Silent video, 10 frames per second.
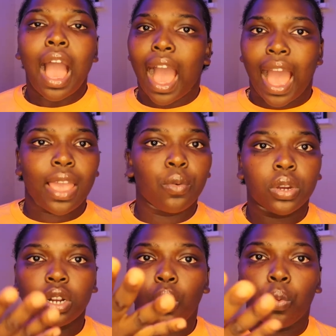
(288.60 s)
I
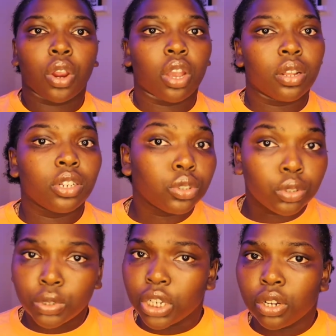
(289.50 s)
want to work on a
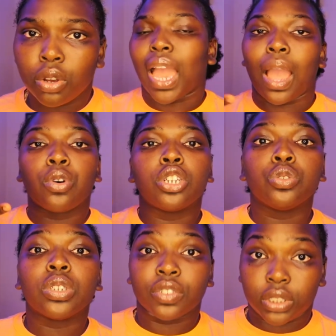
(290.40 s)
YouTube channel. I want
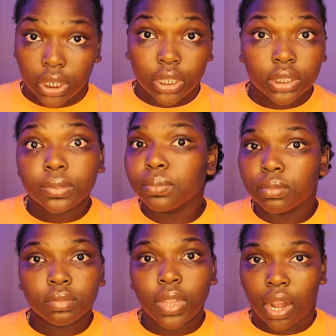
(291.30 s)
to do different things.
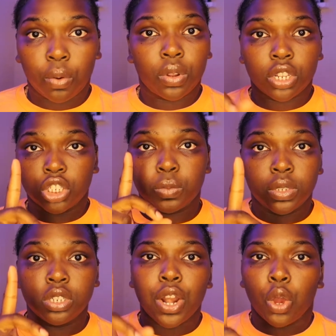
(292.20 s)
I don't want to just
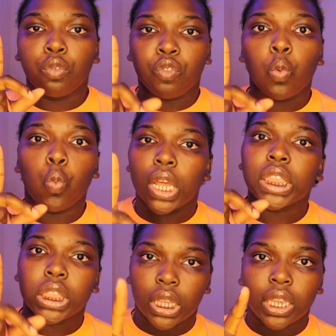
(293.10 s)
be known for one
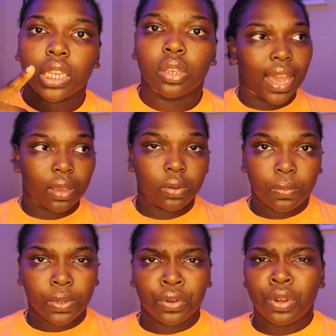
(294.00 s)
thing. I
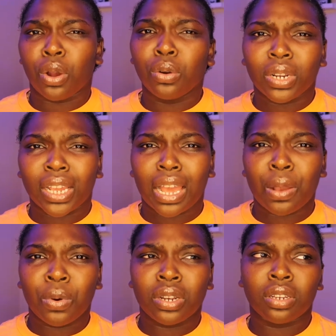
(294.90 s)
want to be known, like
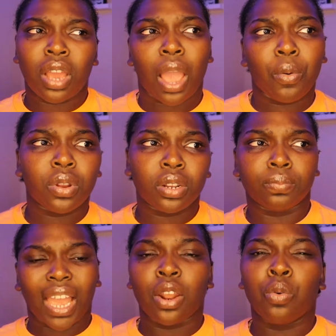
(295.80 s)
I want to, I want
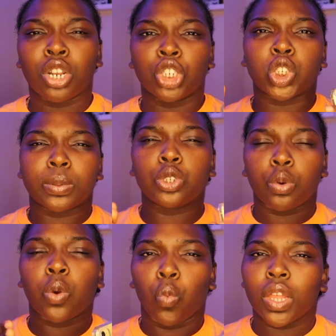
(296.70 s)
to, I don't want to just be
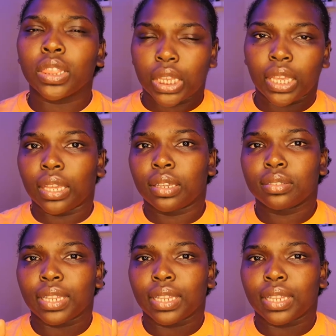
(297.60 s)
doing one thing.